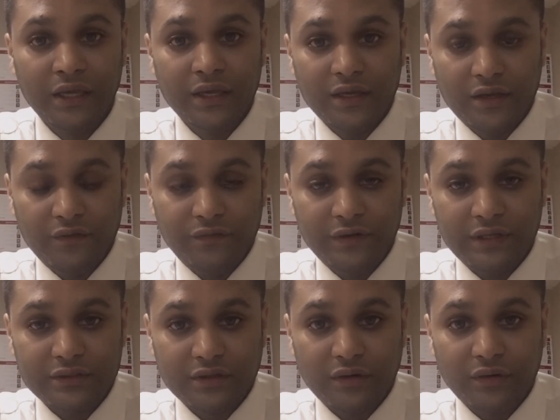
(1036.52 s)
If it
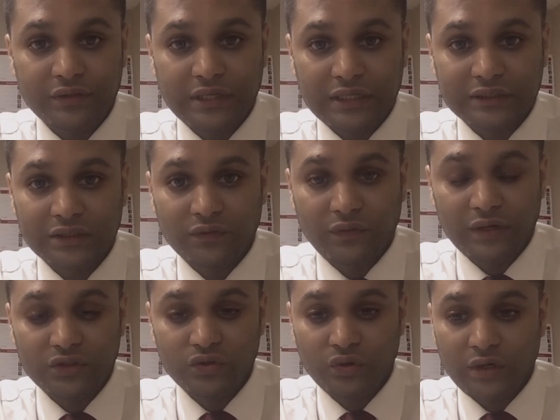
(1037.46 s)
is got rejected,
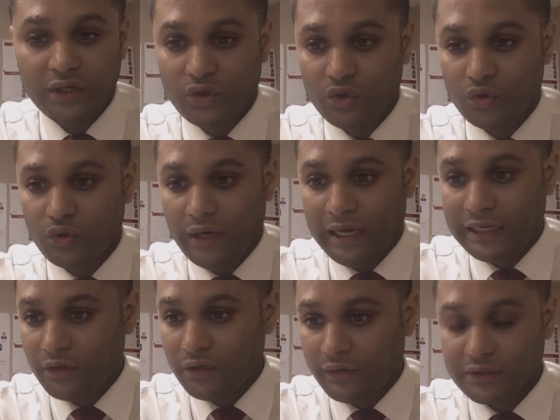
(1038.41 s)
what you can do.
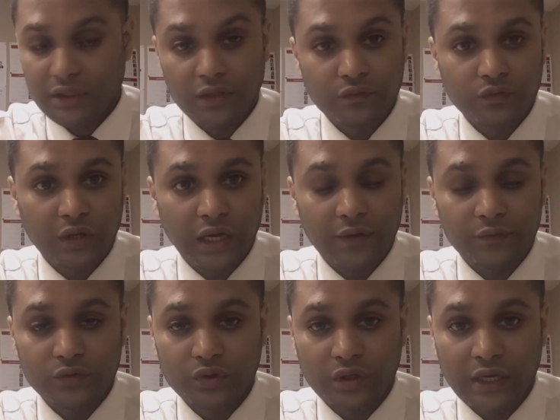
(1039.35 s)
Any question if you
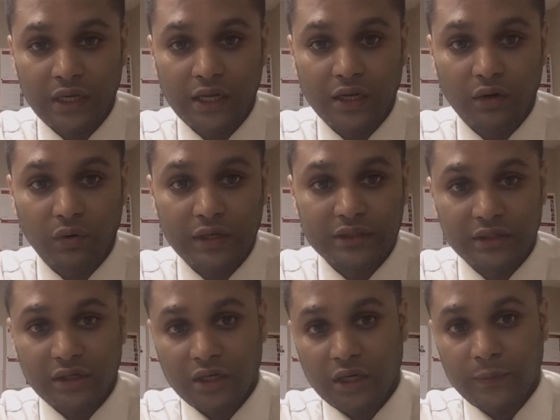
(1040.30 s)
have, you can write in
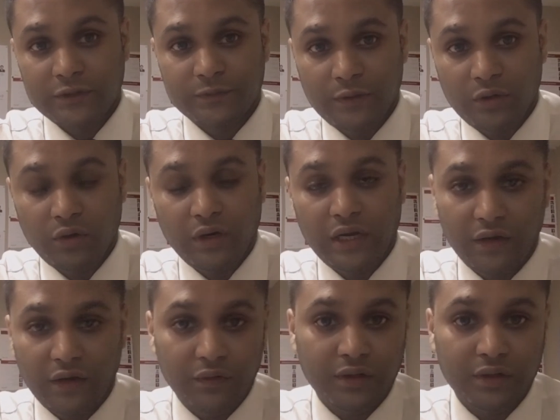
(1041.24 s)
the comments below and
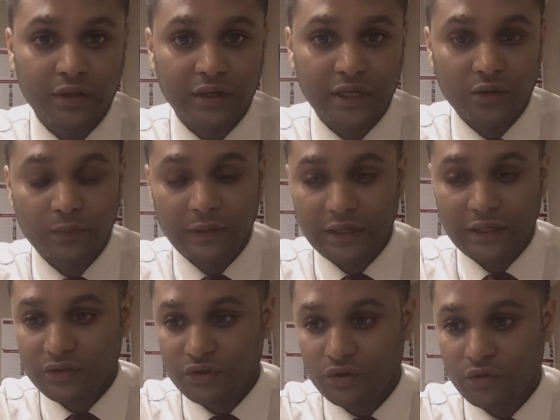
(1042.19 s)
I will get
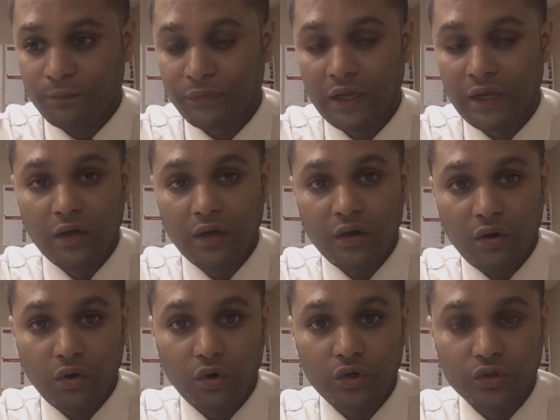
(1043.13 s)
back to you.
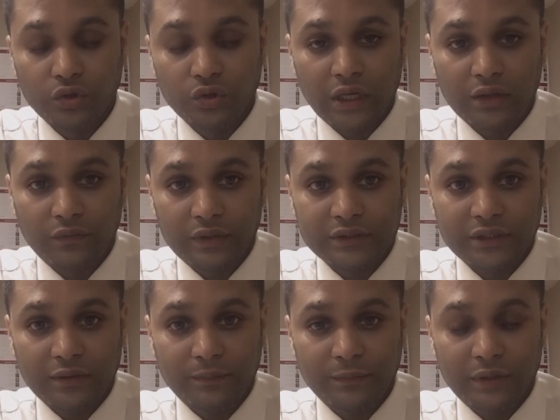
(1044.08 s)
Or you can
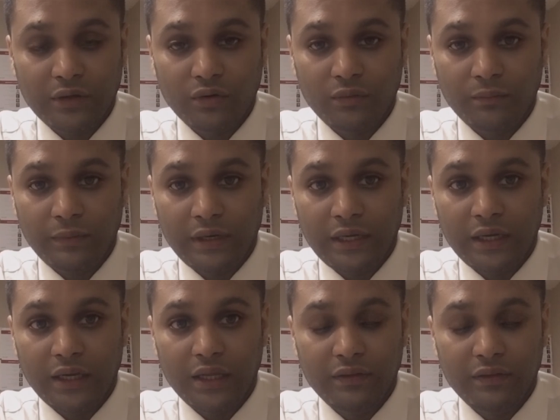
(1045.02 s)
WhatsApp me on
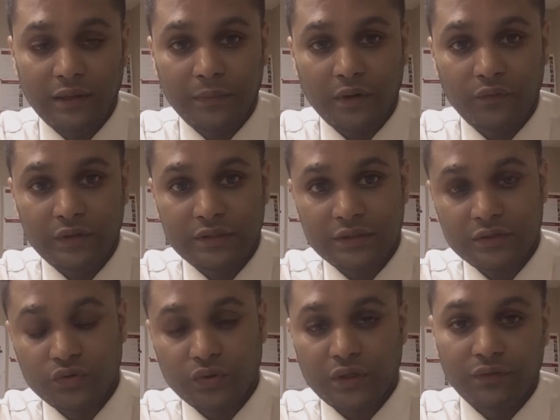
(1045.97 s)
my number, which
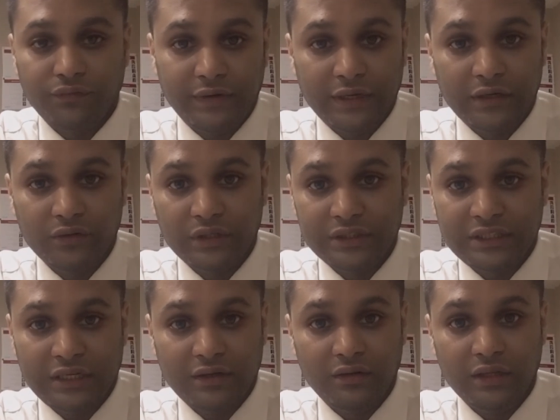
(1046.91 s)
is you can find in the
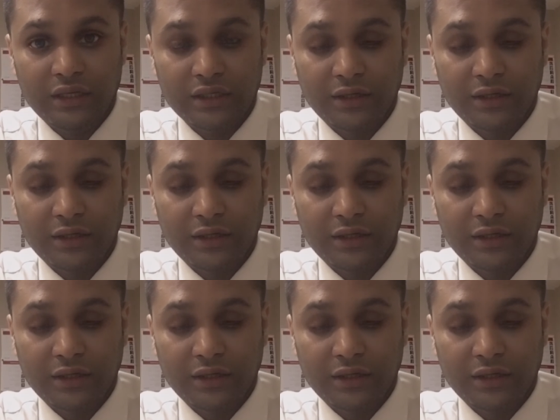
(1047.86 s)
channel link.